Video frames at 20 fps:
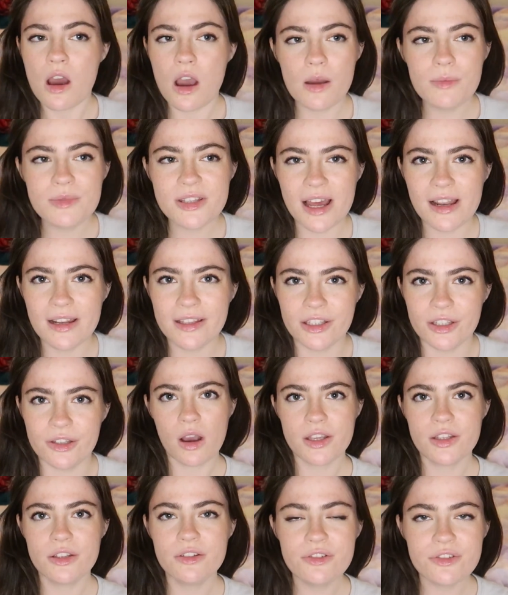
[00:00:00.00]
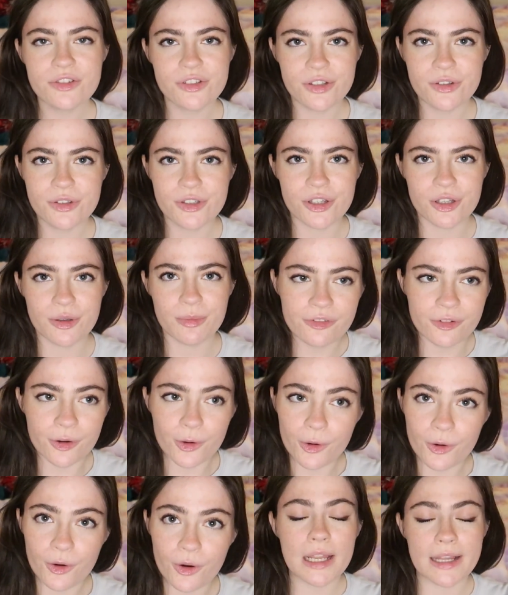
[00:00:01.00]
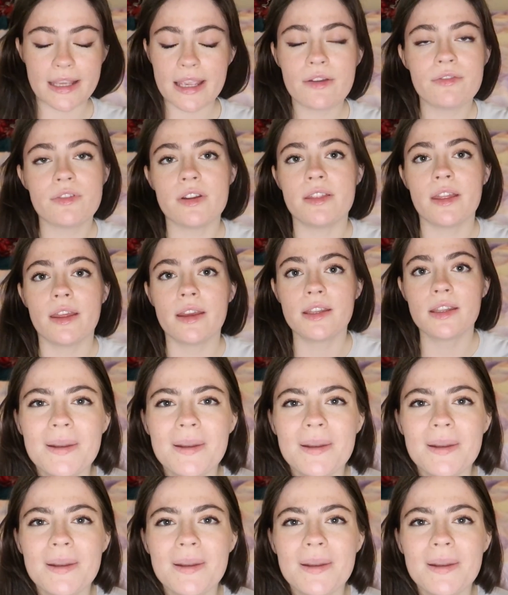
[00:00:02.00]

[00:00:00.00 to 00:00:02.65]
I'm telling you, I use YouTube for like everything.